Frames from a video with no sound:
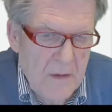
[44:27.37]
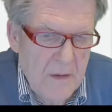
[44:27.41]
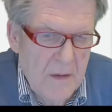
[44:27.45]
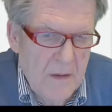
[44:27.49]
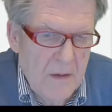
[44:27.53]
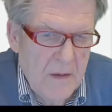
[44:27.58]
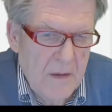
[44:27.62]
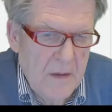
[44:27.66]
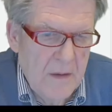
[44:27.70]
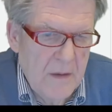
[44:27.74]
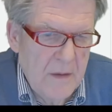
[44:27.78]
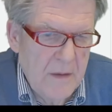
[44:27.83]

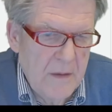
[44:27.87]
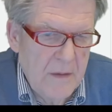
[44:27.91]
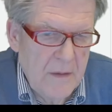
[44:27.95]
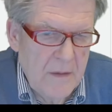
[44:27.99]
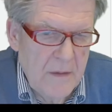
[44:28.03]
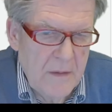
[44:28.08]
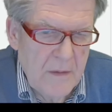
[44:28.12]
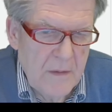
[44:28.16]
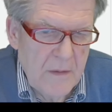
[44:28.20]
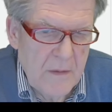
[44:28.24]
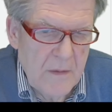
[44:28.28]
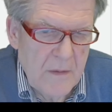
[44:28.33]
and
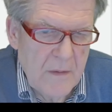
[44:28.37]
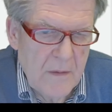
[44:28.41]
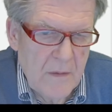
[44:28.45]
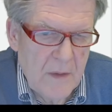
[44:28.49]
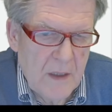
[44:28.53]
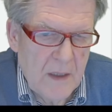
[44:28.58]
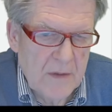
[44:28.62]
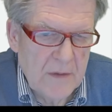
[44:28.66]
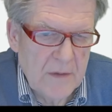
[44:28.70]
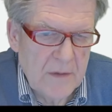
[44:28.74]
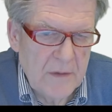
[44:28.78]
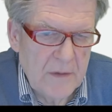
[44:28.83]

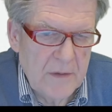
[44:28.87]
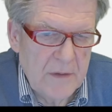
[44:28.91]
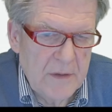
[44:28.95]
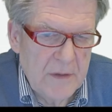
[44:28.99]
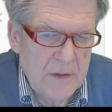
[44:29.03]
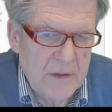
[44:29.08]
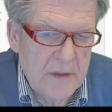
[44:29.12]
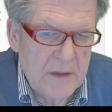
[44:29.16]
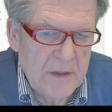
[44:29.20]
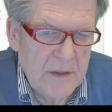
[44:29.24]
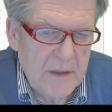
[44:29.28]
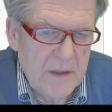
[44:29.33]
under
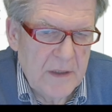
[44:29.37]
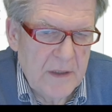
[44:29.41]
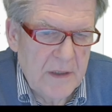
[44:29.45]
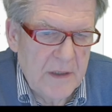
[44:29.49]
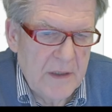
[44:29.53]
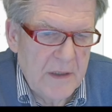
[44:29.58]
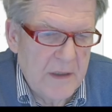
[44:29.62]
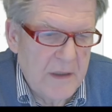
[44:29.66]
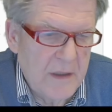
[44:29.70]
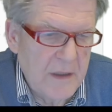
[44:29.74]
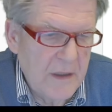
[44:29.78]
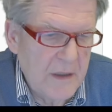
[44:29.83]

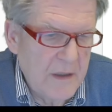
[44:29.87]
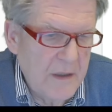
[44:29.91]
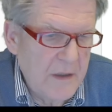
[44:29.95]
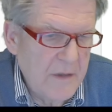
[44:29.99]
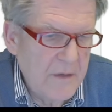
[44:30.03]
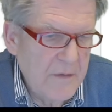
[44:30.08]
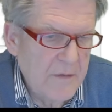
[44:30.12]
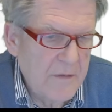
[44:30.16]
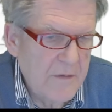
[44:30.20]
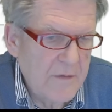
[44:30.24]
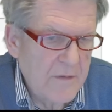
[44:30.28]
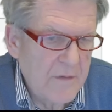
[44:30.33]

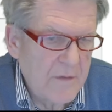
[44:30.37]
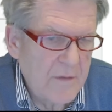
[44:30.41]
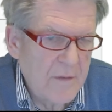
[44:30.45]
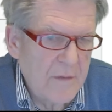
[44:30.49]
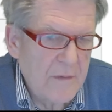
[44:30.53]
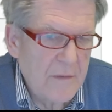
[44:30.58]
EKS